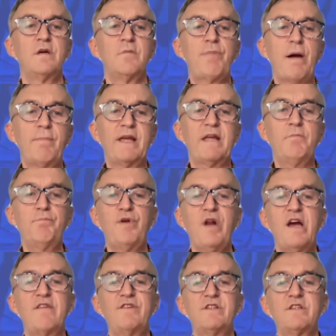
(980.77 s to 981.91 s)
public and
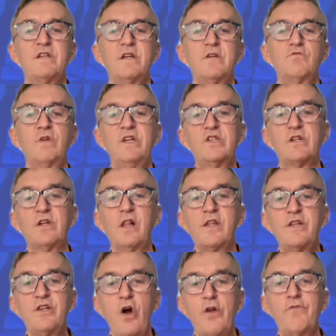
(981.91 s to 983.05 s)
private, regional
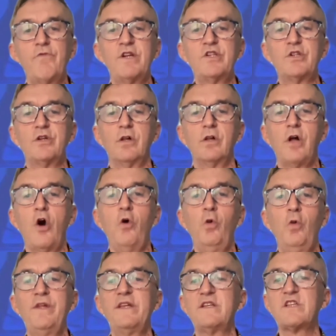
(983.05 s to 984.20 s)
and non-regional,
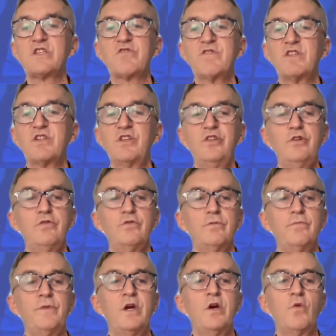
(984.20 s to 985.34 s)
old industries and new,
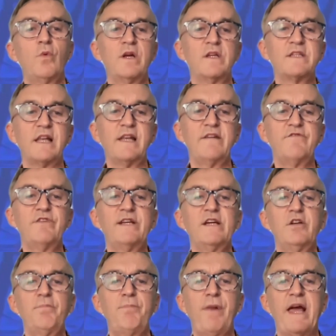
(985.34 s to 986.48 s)
we are delivering on
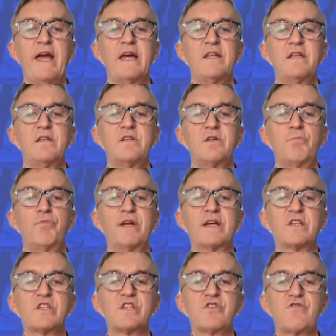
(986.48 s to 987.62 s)
a plan to bring
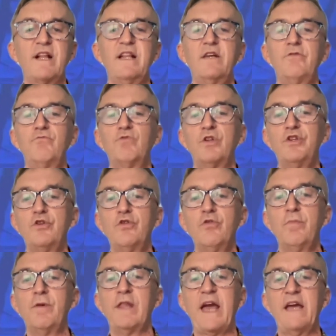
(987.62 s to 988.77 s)
Australian
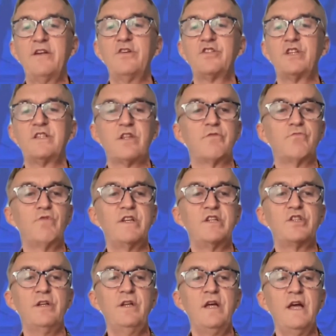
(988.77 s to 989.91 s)
renewable energy to the
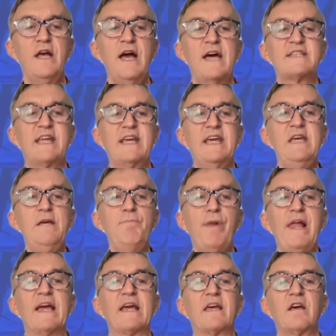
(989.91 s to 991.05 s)
region as a key
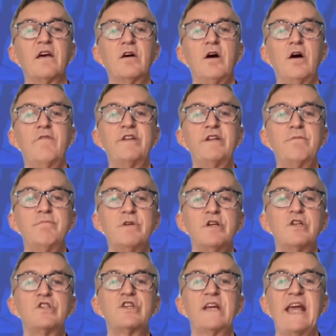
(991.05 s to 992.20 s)
plank of an
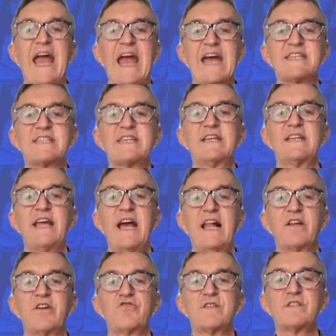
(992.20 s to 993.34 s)
emerging ASEAN
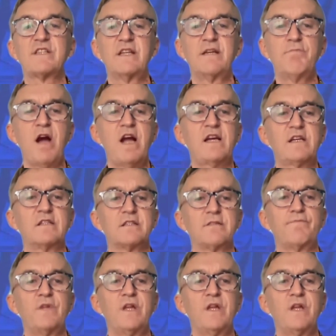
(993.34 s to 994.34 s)
electricity market.